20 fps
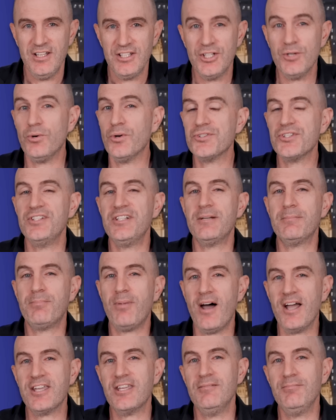You also need a
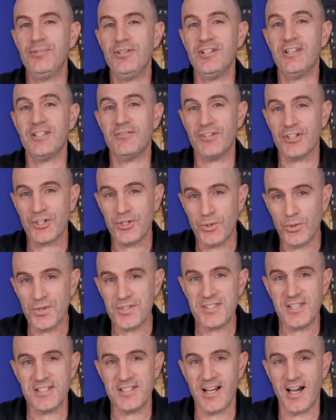bike computer that
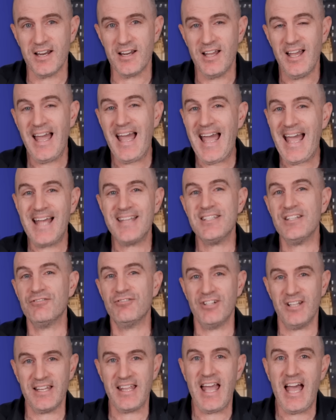records the data as it
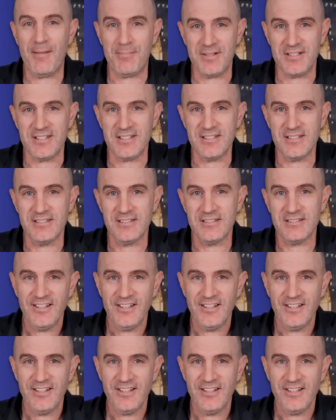really happened.